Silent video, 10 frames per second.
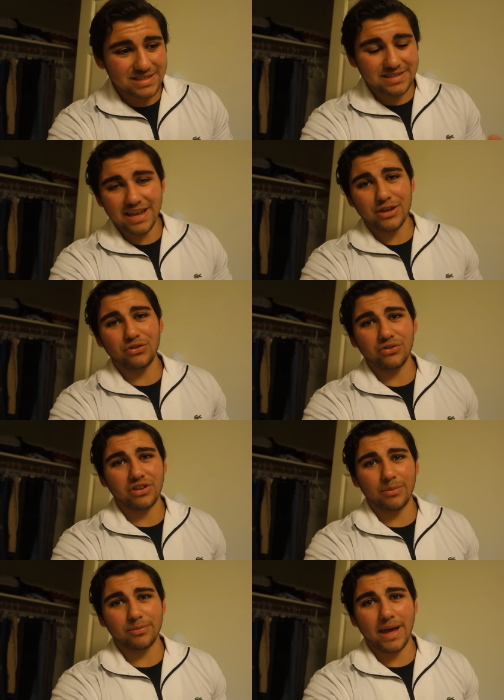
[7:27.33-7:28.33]
take you two
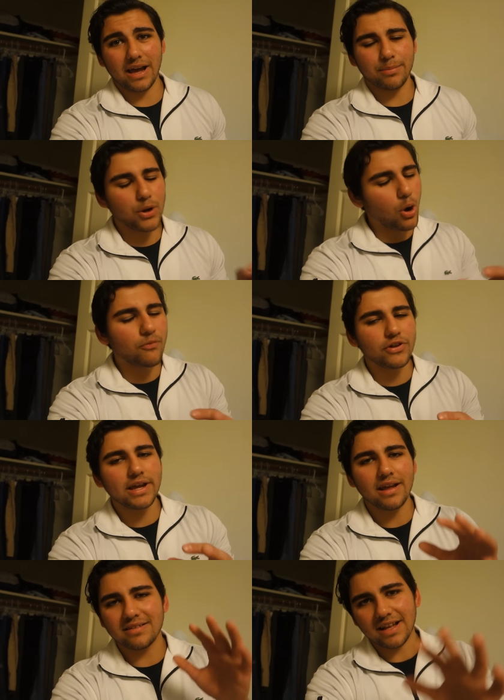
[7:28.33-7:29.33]
steps back. But
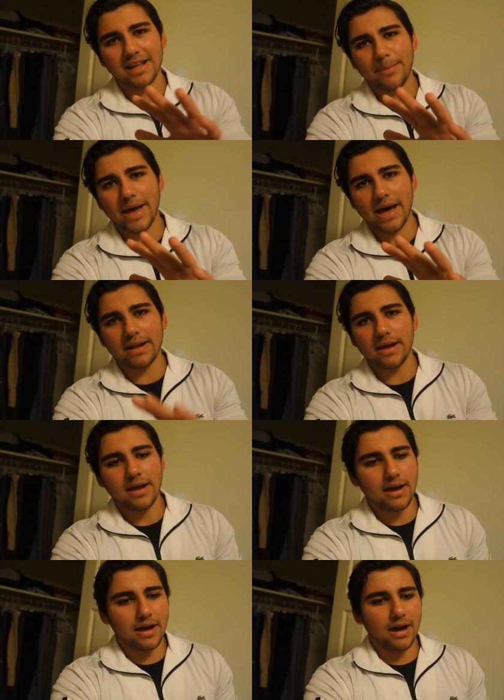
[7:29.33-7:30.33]
hopefully it's not that bad.
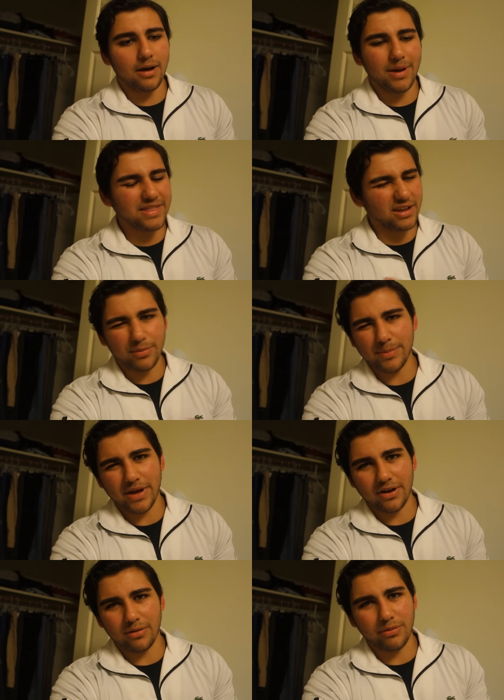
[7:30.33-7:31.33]
Um, I think I'll be
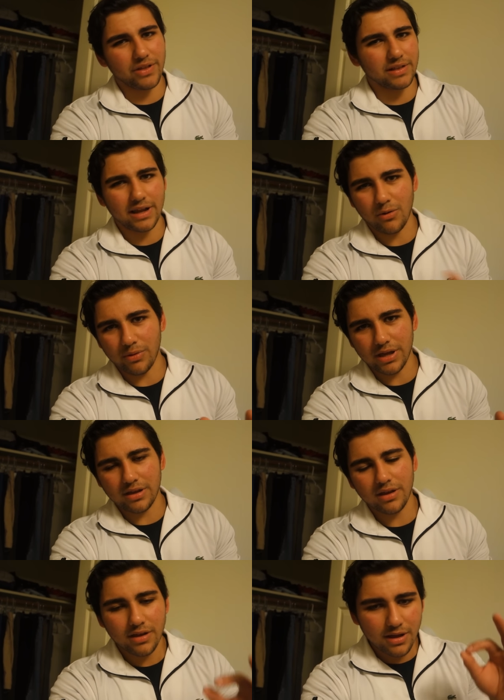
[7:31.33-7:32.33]
better within like a
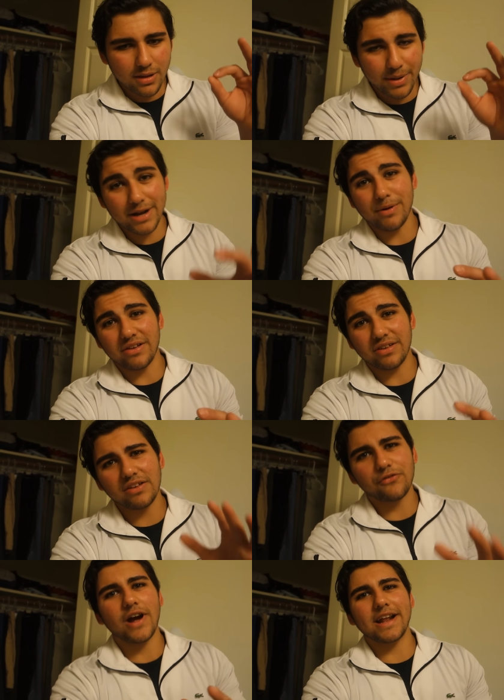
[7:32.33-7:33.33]
week. But anyways,
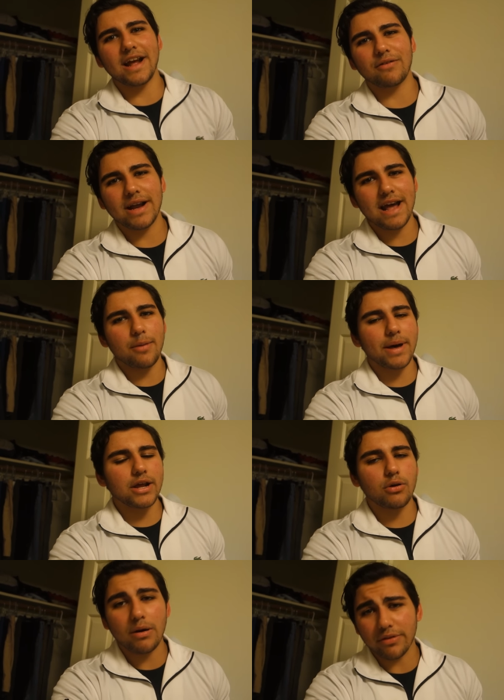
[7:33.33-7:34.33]
it's Friday night right now. About
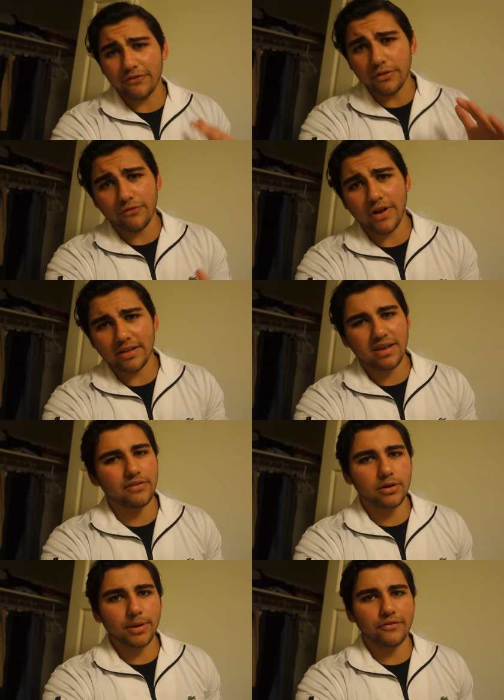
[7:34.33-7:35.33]
to go out with a few friends, have
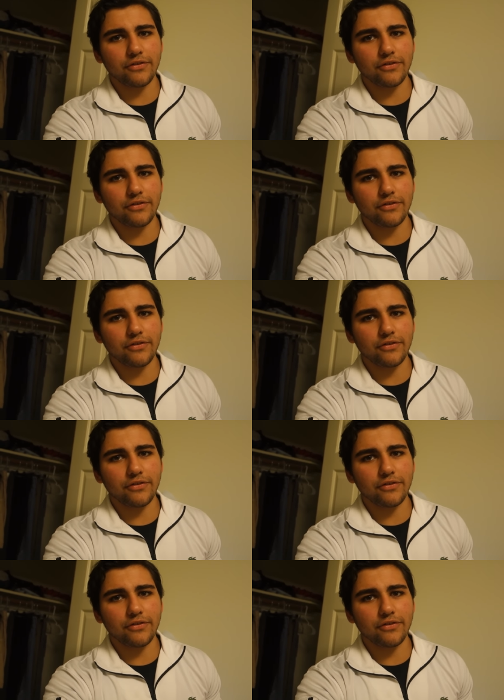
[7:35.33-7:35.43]
a little bit of